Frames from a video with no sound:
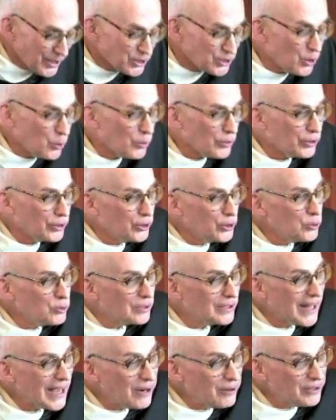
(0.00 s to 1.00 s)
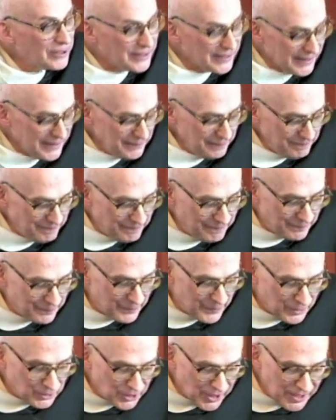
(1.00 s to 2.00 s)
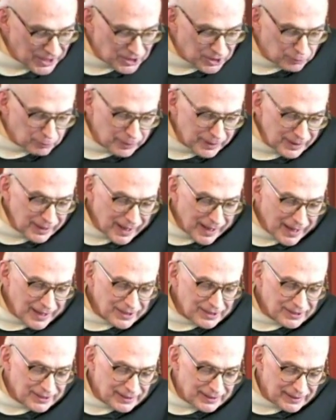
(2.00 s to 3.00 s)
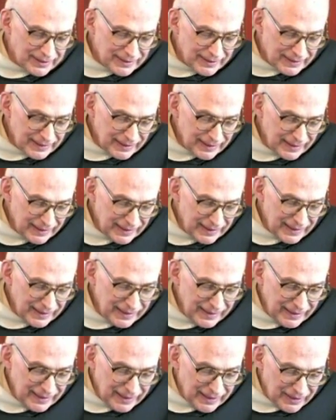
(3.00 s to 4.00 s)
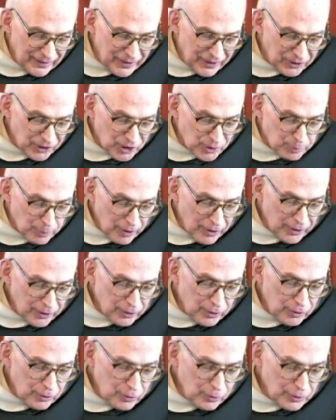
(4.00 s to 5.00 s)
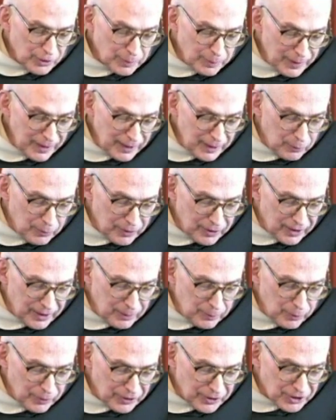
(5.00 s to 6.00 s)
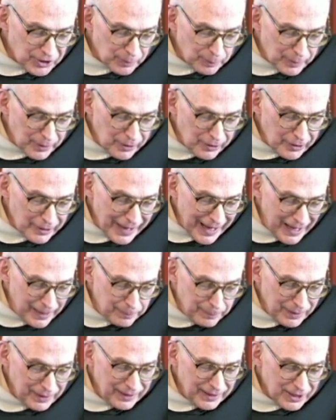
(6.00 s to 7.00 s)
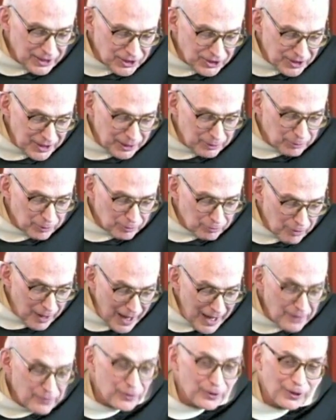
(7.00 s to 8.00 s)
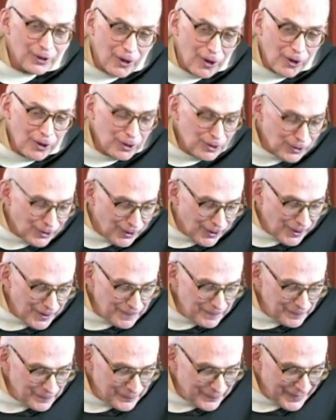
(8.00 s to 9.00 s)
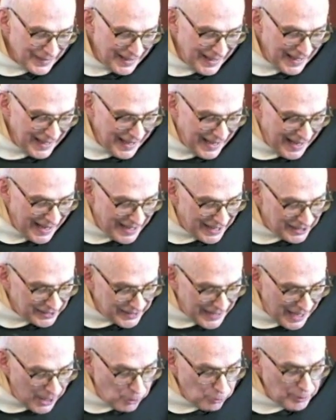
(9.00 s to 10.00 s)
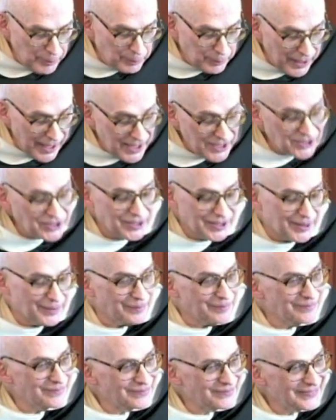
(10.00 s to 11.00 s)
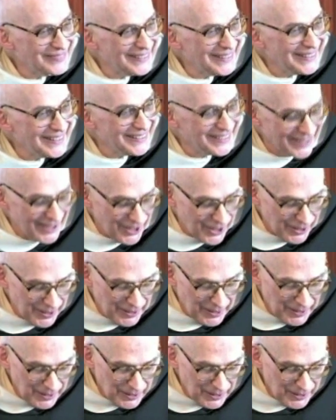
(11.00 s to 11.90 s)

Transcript: So with a new clarity, Jason realized that this brother who was meeting with him with the superior had been his secret rival all along and had now replaced him in their